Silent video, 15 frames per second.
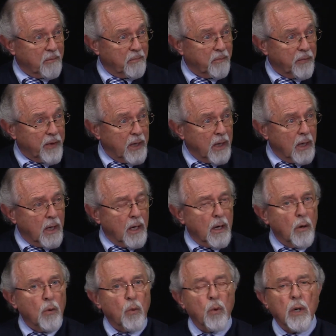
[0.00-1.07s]
Yes.
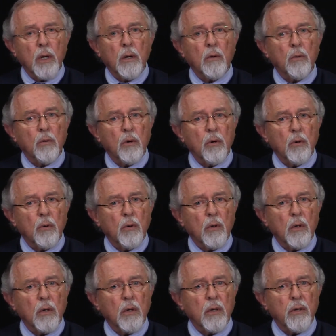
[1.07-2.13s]
What
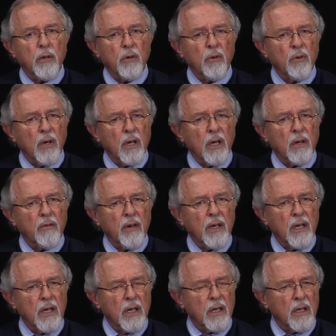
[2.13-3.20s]
role, do you have
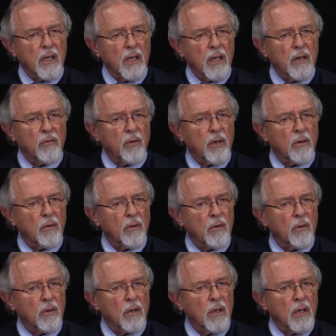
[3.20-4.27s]
any idea of what
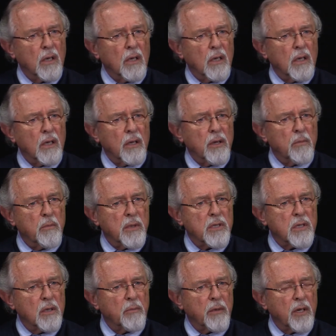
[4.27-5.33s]
role uh, the
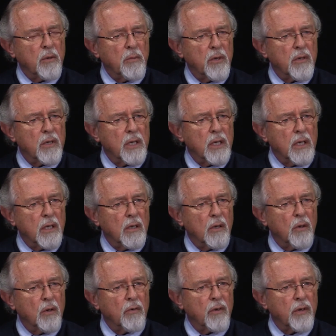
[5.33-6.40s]
Muslim community
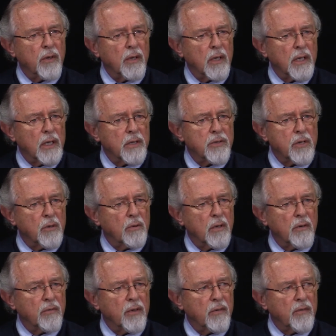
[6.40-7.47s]
over the last
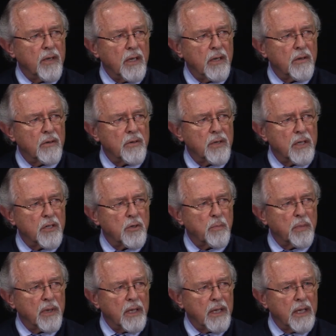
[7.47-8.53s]
250 years has
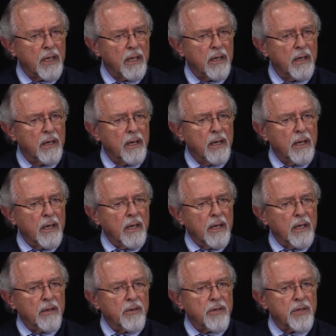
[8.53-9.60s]
played
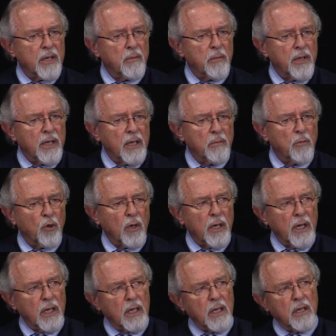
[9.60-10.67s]
in some of the more
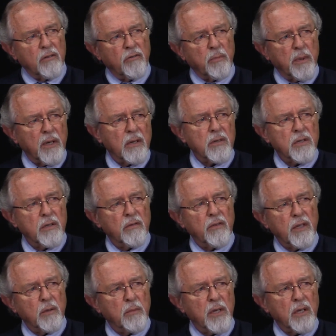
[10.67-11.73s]
negative parts of the
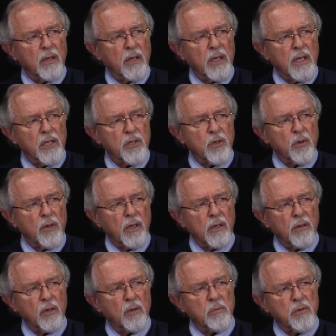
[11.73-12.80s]
American history in
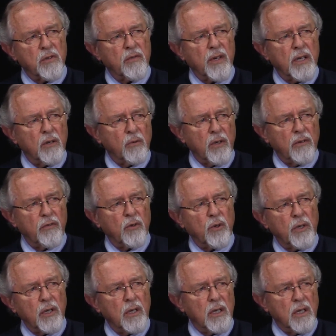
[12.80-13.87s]
terms of how we've
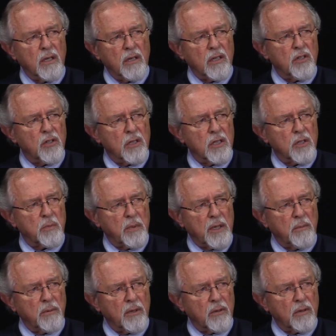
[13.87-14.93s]
treated indigenous
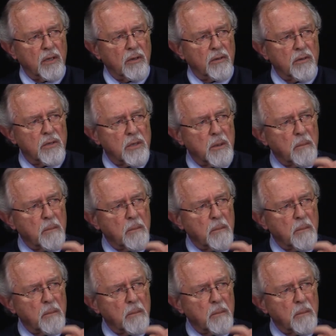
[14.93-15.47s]
people or others?